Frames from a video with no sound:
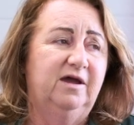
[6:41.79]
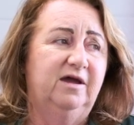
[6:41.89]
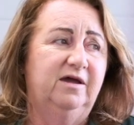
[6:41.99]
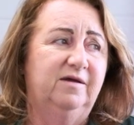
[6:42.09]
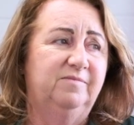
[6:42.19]

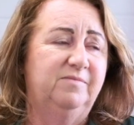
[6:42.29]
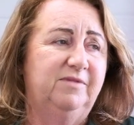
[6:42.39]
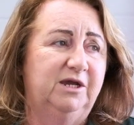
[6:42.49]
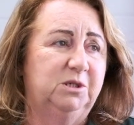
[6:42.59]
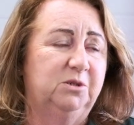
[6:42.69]
but
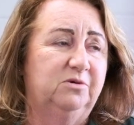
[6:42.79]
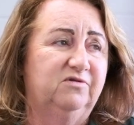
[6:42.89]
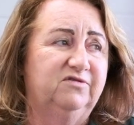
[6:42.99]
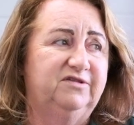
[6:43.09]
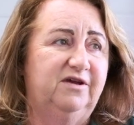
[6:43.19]
make sure
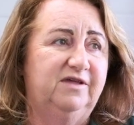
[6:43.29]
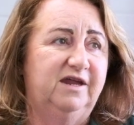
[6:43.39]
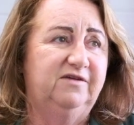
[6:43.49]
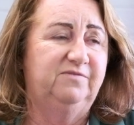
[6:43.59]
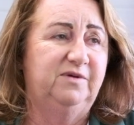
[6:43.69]
also
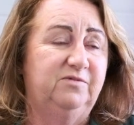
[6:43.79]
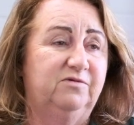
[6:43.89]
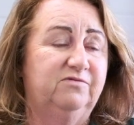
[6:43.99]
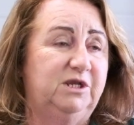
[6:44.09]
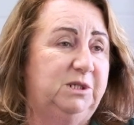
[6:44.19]
that if people
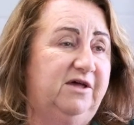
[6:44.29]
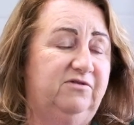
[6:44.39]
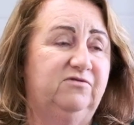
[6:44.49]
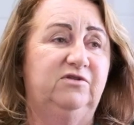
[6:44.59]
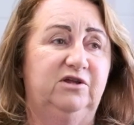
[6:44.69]
reach out
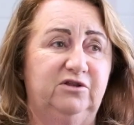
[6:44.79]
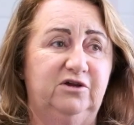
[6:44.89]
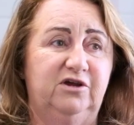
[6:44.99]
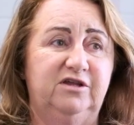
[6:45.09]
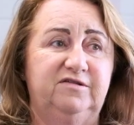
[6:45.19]
through the
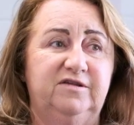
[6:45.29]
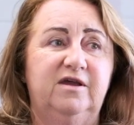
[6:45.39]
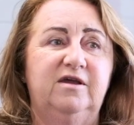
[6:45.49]
alerts,